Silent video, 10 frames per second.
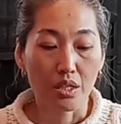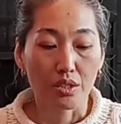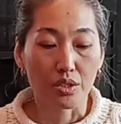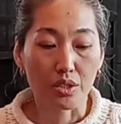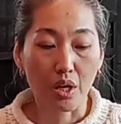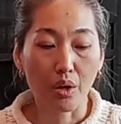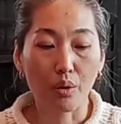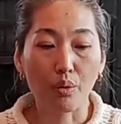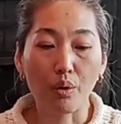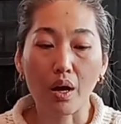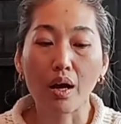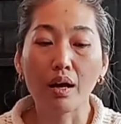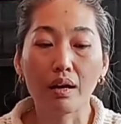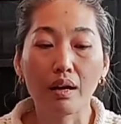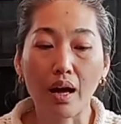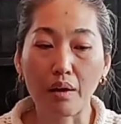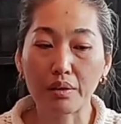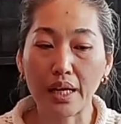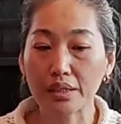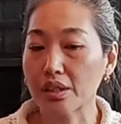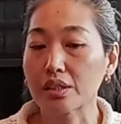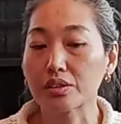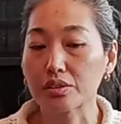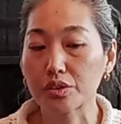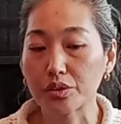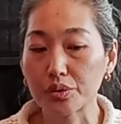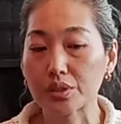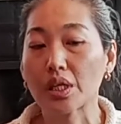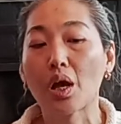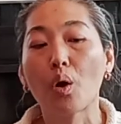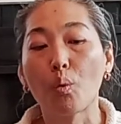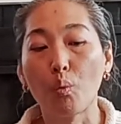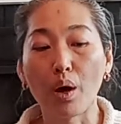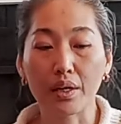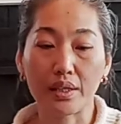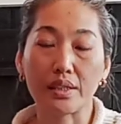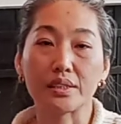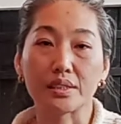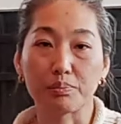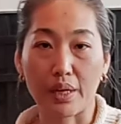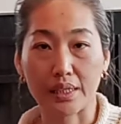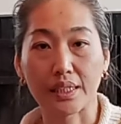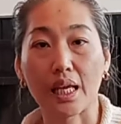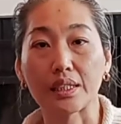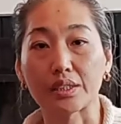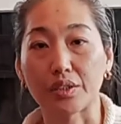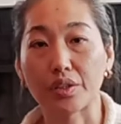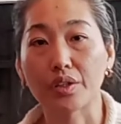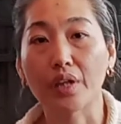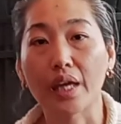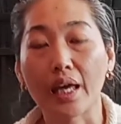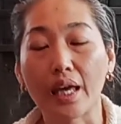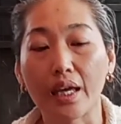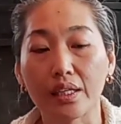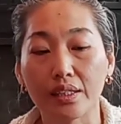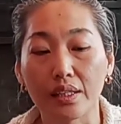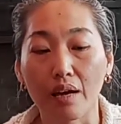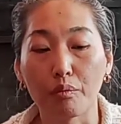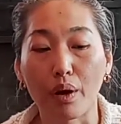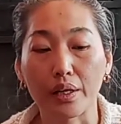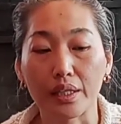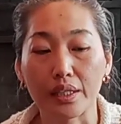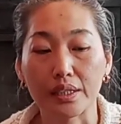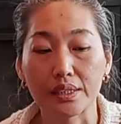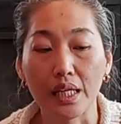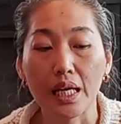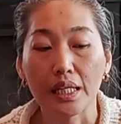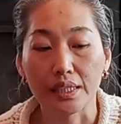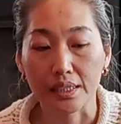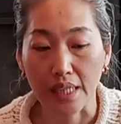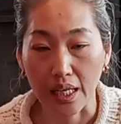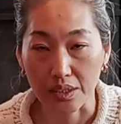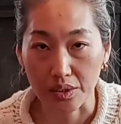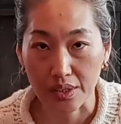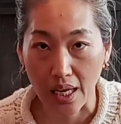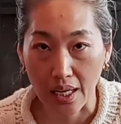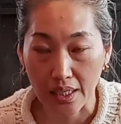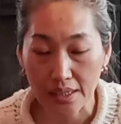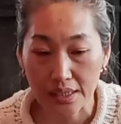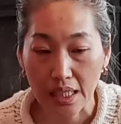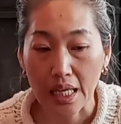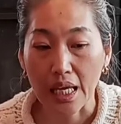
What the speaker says: So I would like to introduce what is breast cancer and what is this exercise